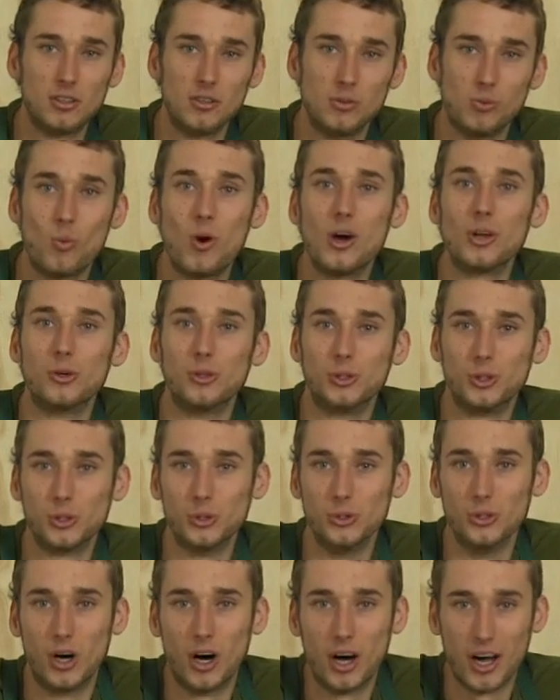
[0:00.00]
on 1 or
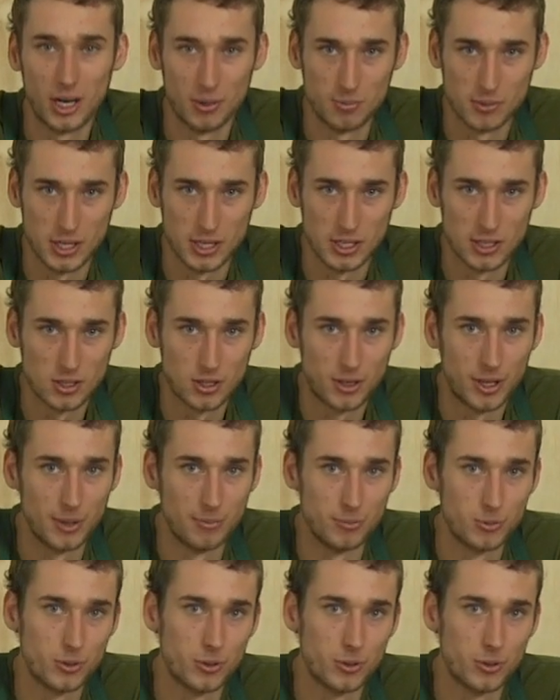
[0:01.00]
2 items at a time.